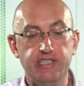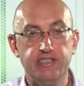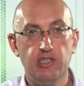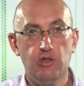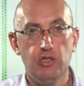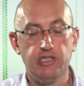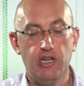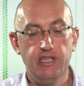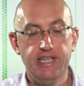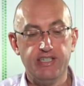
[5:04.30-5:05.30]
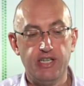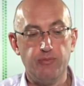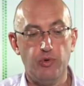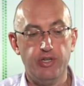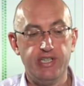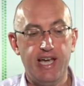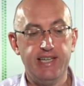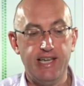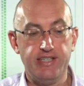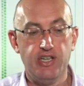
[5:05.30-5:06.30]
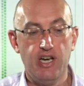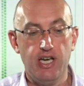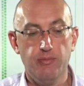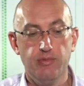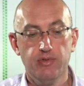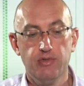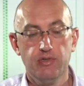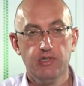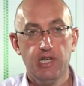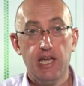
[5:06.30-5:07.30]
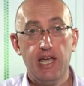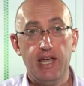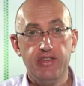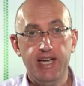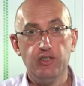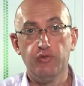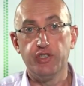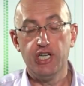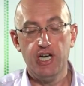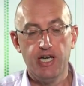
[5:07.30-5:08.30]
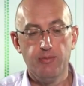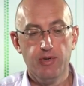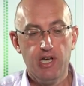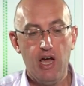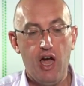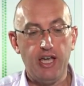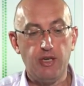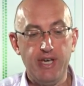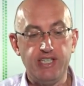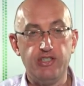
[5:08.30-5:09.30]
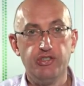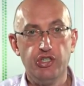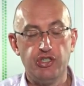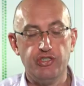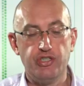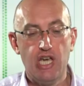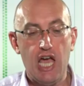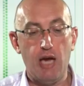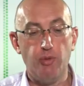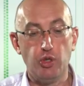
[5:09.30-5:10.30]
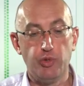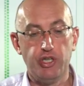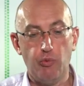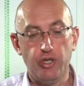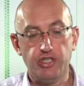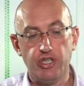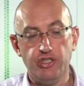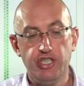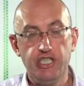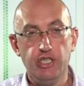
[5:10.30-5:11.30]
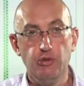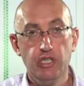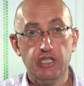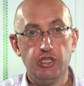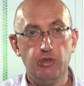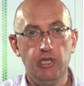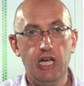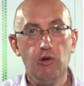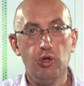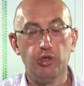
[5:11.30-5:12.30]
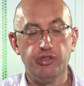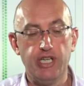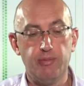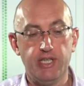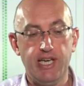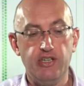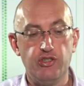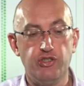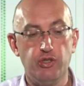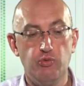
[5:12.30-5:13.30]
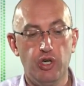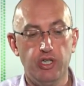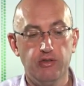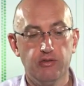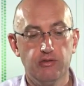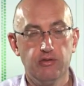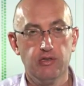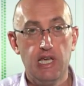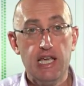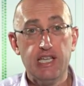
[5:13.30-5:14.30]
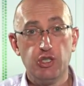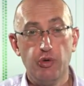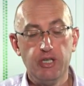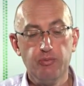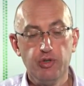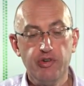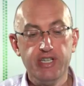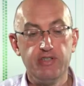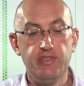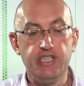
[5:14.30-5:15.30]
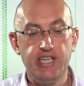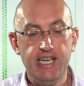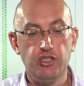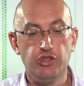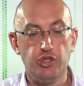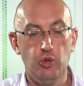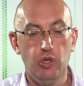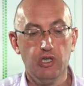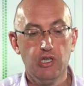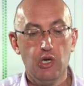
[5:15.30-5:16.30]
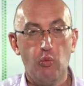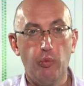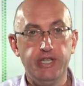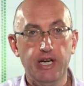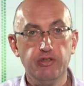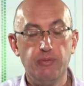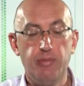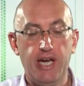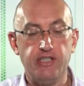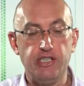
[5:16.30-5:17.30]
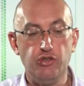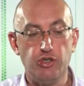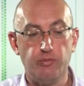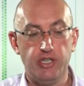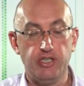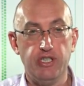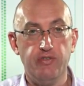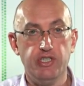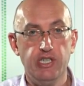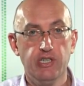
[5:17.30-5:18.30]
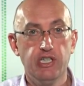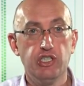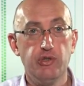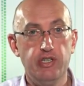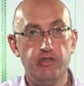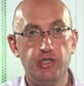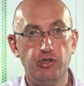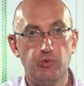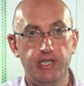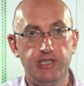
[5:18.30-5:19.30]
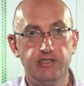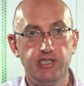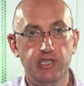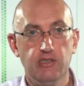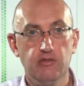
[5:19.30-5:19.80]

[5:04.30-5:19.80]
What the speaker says: installed on that endpoint at that time. And then over time, I can make decisions about whether I want to continue to allow all those applications to run. So I can progressively take control without impacting user productivity to introduce whitelisting.